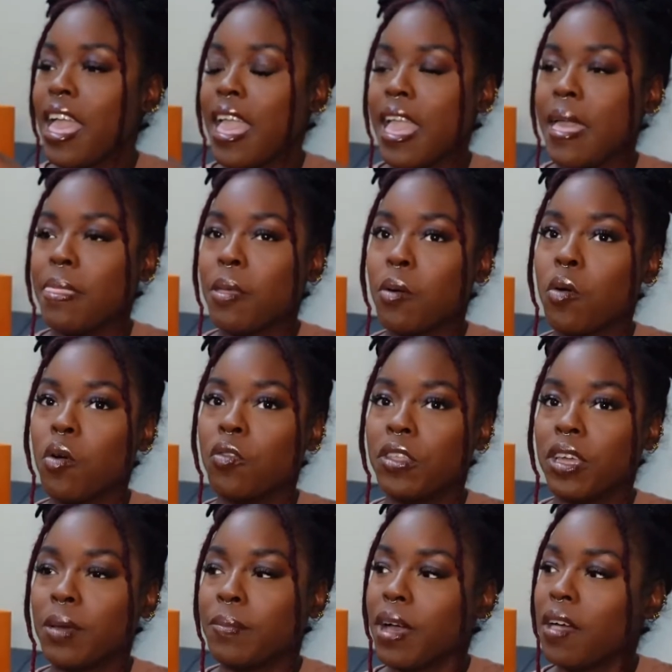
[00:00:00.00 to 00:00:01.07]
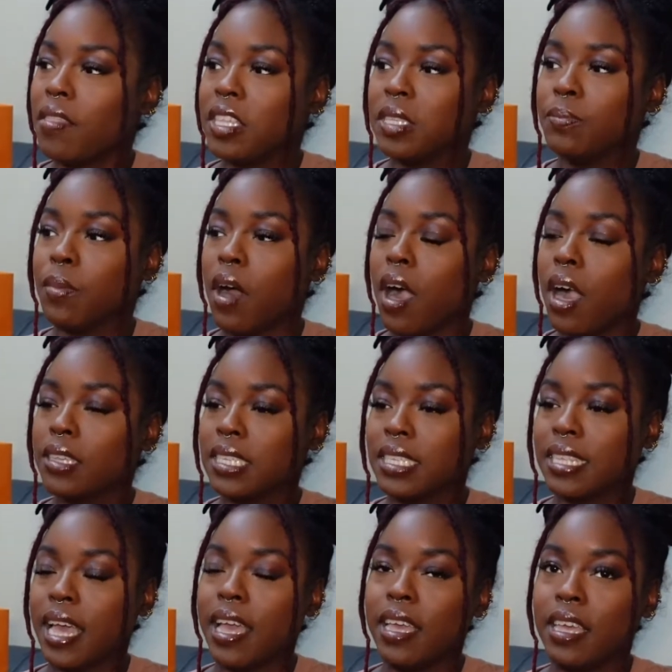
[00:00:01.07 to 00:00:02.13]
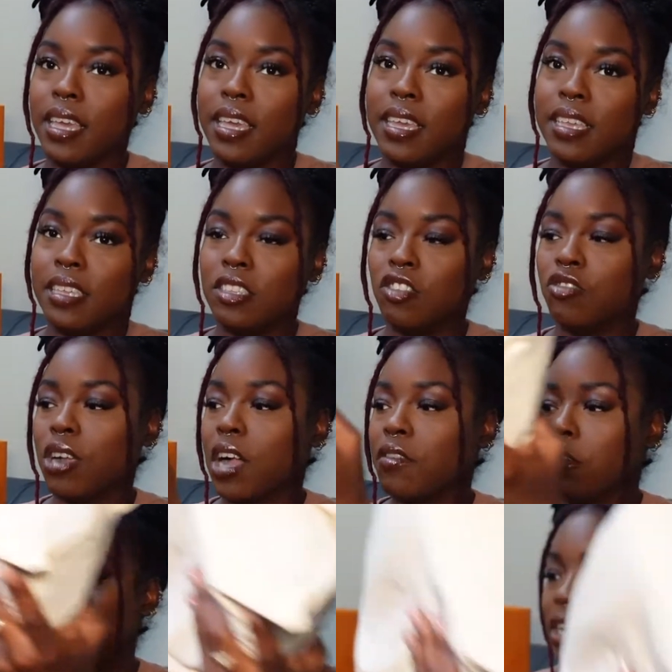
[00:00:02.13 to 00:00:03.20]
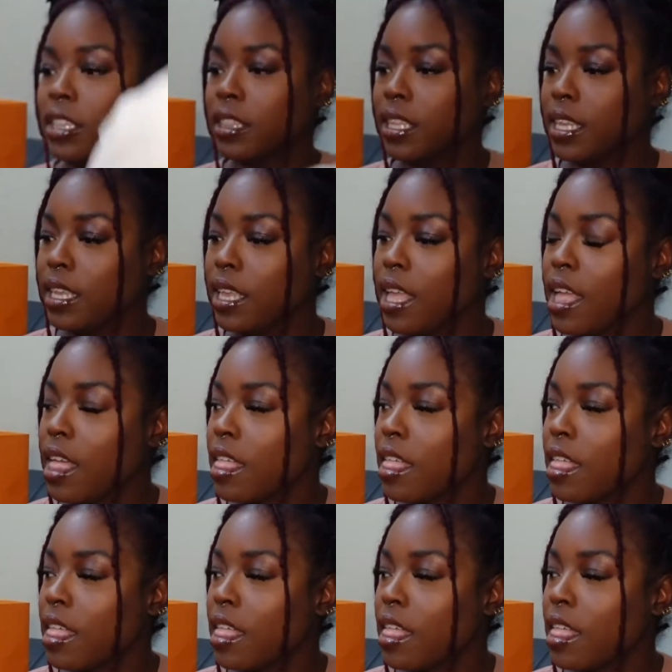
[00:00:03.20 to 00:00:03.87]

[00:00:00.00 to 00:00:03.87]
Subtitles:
And the cool thing about this box is that it is travel friendly.